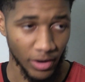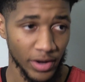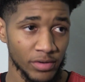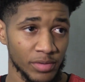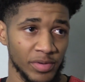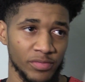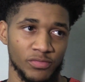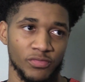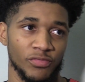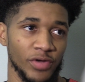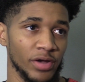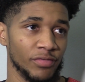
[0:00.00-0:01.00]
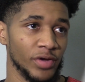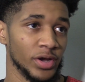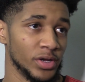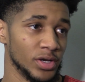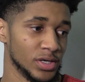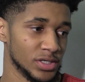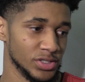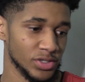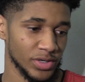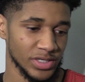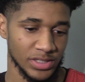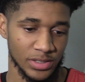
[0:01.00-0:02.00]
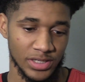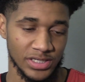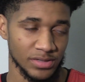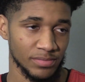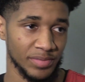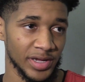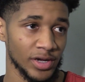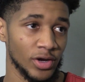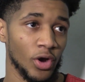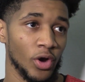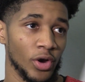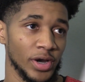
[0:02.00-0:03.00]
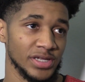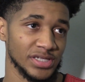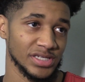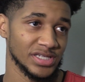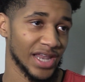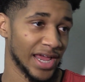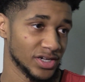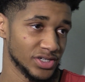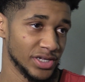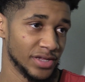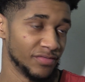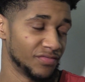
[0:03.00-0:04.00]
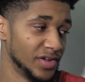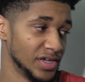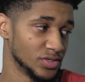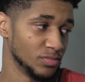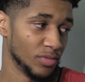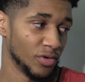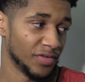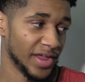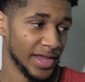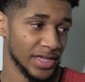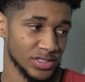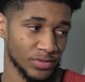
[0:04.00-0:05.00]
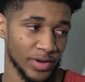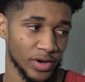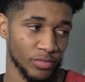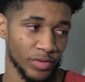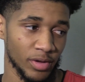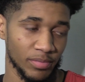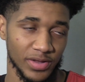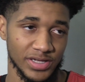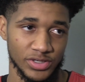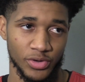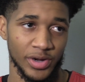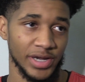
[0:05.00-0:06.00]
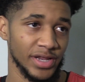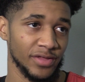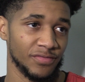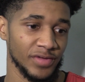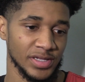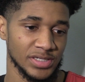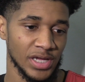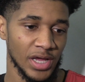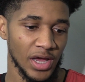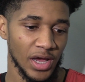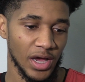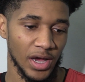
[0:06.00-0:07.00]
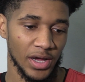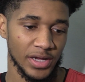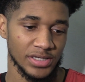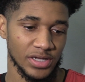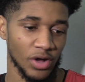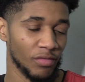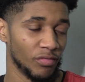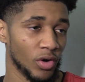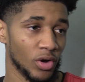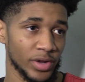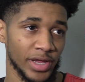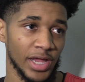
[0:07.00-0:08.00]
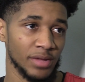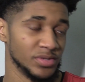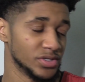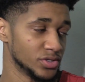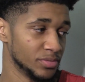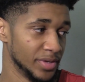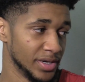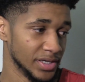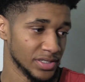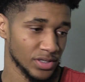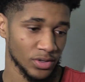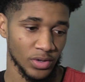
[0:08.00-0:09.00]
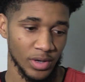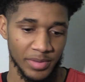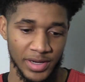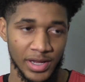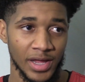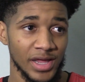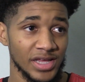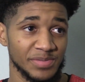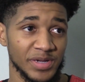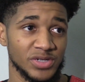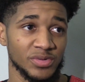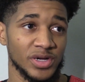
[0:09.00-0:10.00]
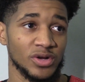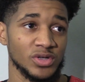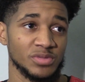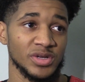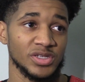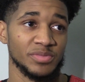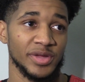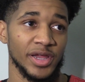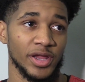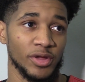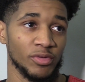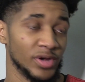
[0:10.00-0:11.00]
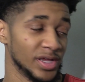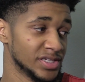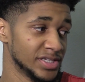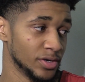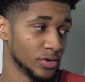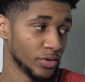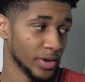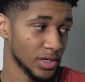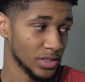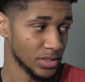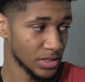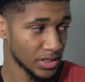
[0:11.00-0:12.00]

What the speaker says: Oh, he would have been very, very good because, you know, he's a big guard. He's a slasher. He can finish with both hands around the rim, plays great defense. His overall game is tremendous. So, I mean, especially with Coach Musselman here, he would excel greatly.